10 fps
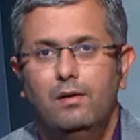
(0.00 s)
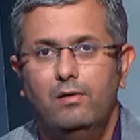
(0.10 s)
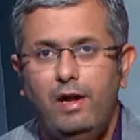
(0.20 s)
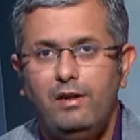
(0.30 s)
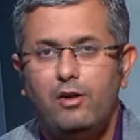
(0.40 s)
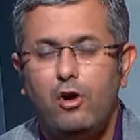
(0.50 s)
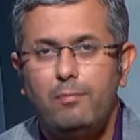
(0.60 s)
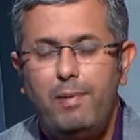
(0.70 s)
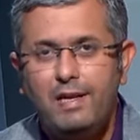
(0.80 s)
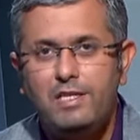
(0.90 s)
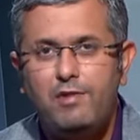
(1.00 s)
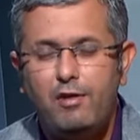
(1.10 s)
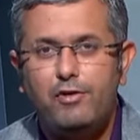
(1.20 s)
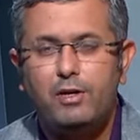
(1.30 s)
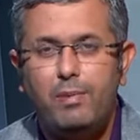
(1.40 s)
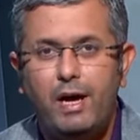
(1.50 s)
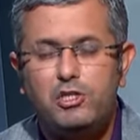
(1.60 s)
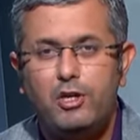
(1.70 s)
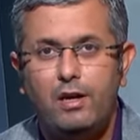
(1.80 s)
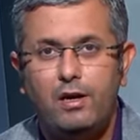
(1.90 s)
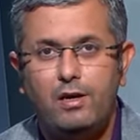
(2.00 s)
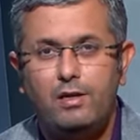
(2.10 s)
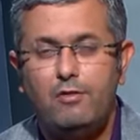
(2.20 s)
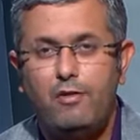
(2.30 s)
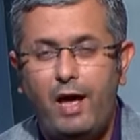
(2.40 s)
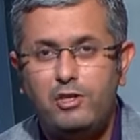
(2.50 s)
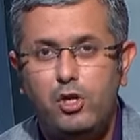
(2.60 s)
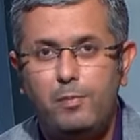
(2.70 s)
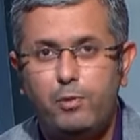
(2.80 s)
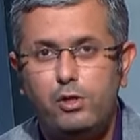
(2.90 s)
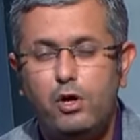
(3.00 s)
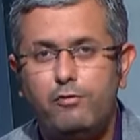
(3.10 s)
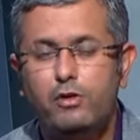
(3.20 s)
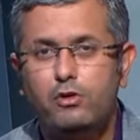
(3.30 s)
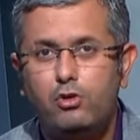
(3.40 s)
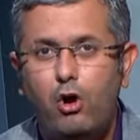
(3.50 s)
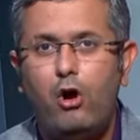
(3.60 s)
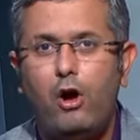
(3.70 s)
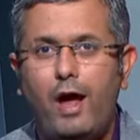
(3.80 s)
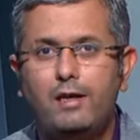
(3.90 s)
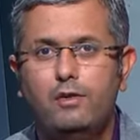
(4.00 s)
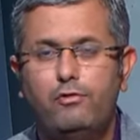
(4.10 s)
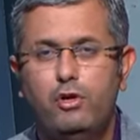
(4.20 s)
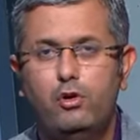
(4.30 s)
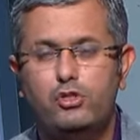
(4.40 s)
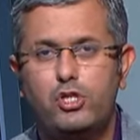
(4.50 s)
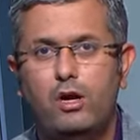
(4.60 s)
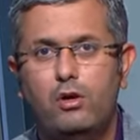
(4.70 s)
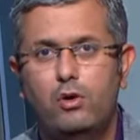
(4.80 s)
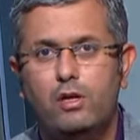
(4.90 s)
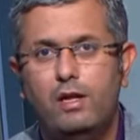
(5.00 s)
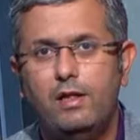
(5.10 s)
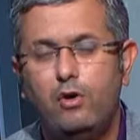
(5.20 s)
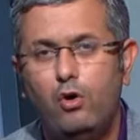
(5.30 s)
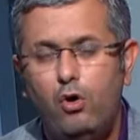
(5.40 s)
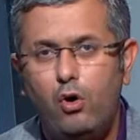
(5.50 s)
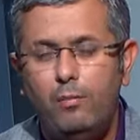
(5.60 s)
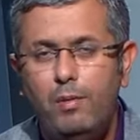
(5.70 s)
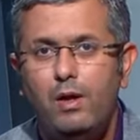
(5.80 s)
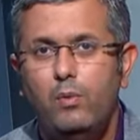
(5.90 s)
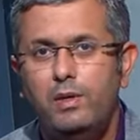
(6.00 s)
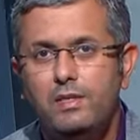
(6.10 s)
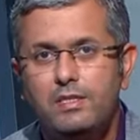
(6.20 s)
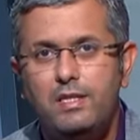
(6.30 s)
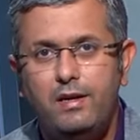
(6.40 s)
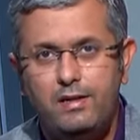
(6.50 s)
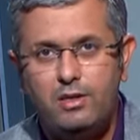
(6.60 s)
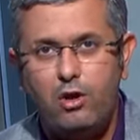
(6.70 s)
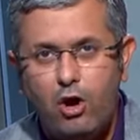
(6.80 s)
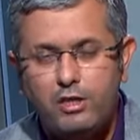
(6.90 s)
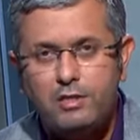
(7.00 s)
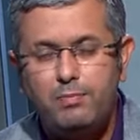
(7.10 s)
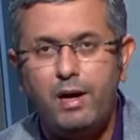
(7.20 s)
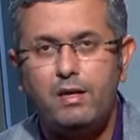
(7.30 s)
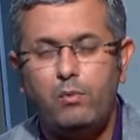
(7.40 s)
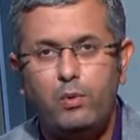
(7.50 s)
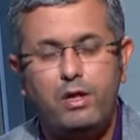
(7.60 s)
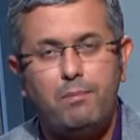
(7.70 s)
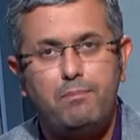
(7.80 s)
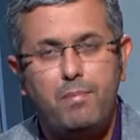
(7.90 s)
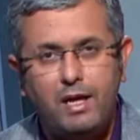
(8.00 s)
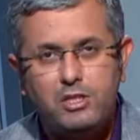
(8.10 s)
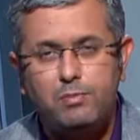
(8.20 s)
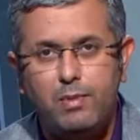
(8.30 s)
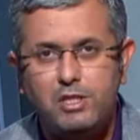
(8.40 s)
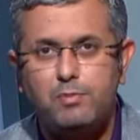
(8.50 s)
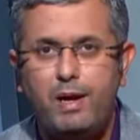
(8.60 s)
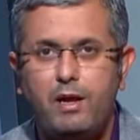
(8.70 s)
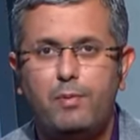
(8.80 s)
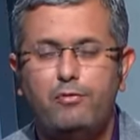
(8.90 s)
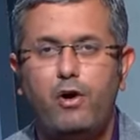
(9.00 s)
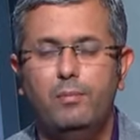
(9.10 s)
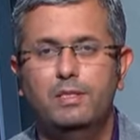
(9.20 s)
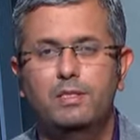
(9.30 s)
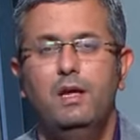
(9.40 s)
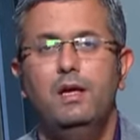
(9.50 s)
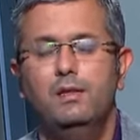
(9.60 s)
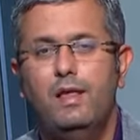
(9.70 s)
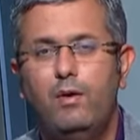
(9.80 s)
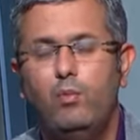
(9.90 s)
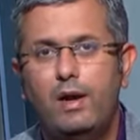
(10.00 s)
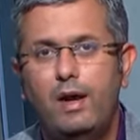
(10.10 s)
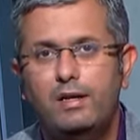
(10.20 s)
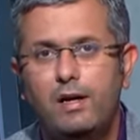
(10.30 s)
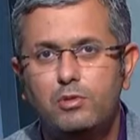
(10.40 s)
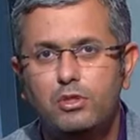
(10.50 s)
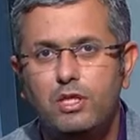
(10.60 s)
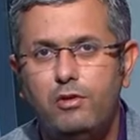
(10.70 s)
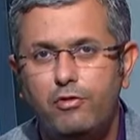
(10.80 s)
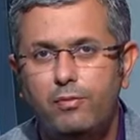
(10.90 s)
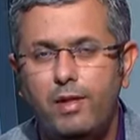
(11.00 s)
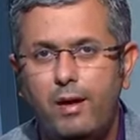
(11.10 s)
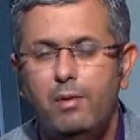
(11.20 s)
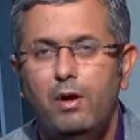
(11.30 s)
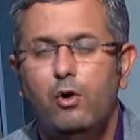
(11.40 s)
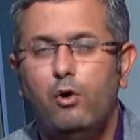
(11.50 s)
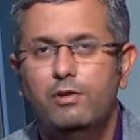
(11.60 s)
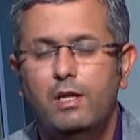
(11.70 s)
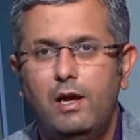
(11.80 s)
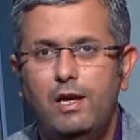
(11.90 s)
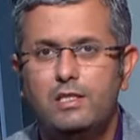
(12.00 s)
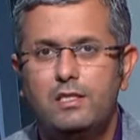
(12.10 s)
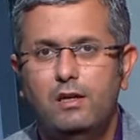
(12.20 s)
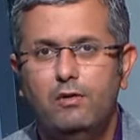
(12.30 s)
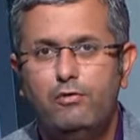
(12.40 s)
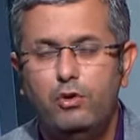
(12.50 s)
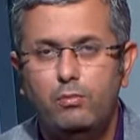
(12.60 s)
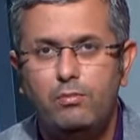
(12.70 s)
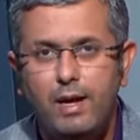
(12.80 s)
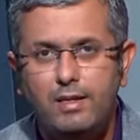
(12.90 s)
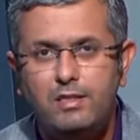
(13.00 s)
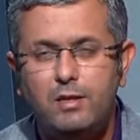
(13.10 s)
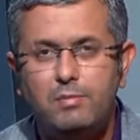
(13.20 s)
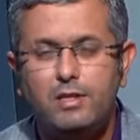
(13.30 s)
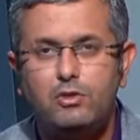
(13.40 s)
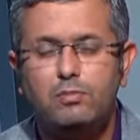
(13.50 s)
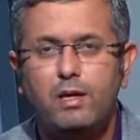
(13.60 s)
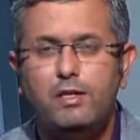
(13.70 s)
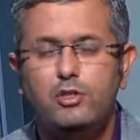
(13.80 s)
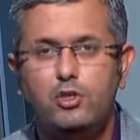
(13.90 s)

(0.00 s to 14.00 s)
Right, a combative effort by Sri Lanka. They've actually pulled off a draw at the Firoz Shah Kotla. They go home with a series lost, but with a much, much better performance than one had come to see from them over the last few months. Deep Das Gupta is